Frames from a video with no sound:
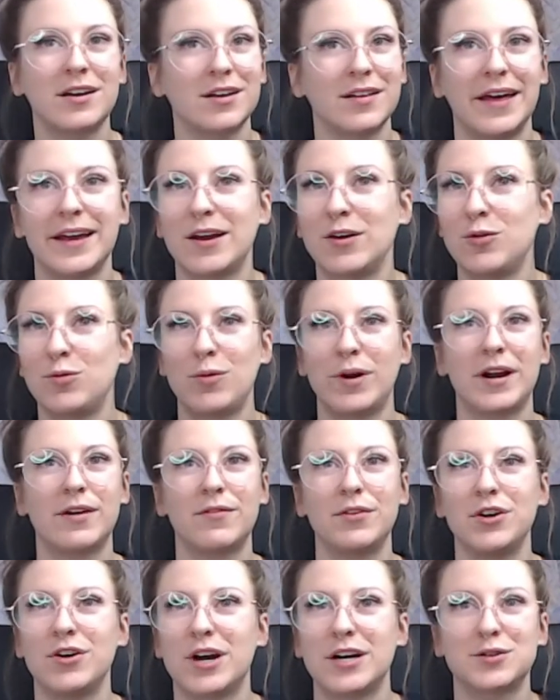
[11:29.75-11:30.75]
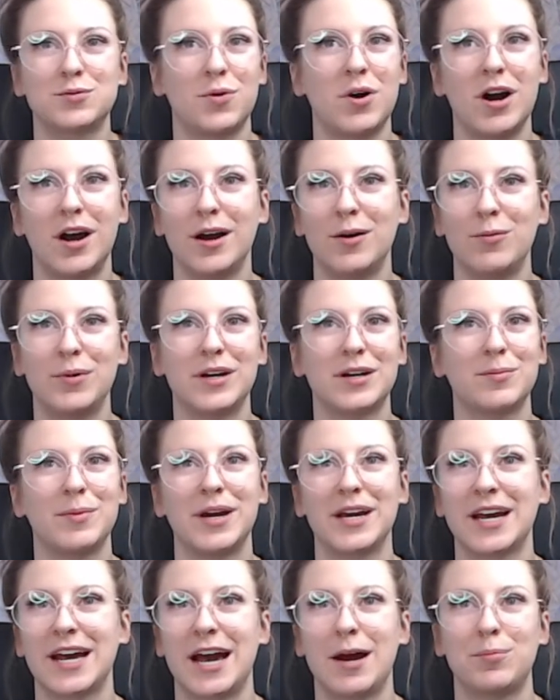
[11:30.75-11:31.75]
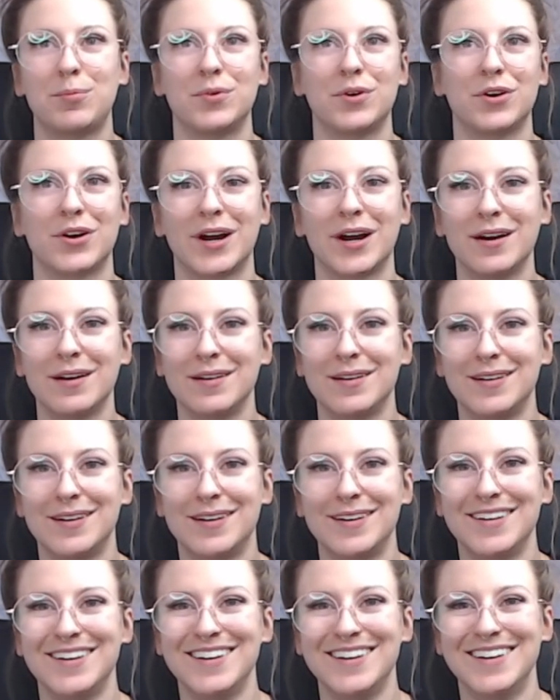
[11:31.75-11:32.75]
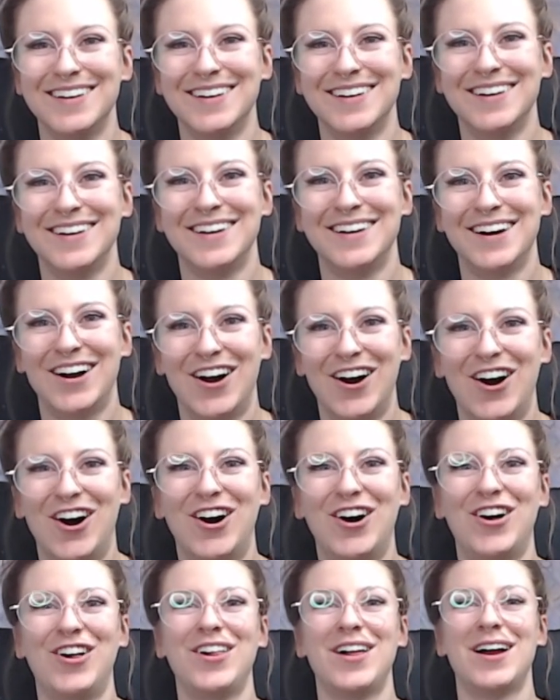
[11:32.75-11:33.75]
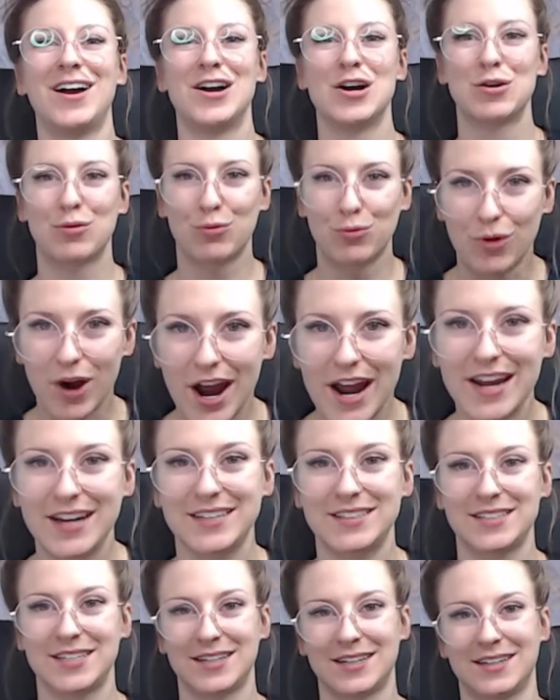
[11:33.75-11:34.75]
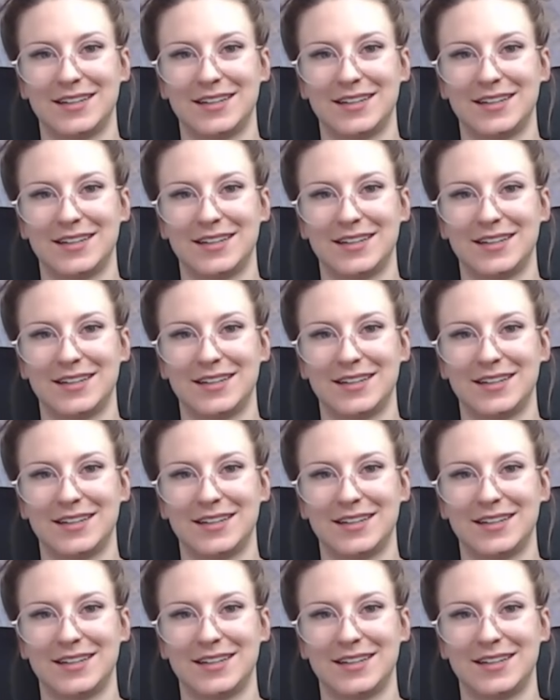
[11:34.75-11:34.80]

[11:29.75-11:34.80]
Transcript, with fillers: Like, whatever you guys want, we can make it happen. Okay. All right.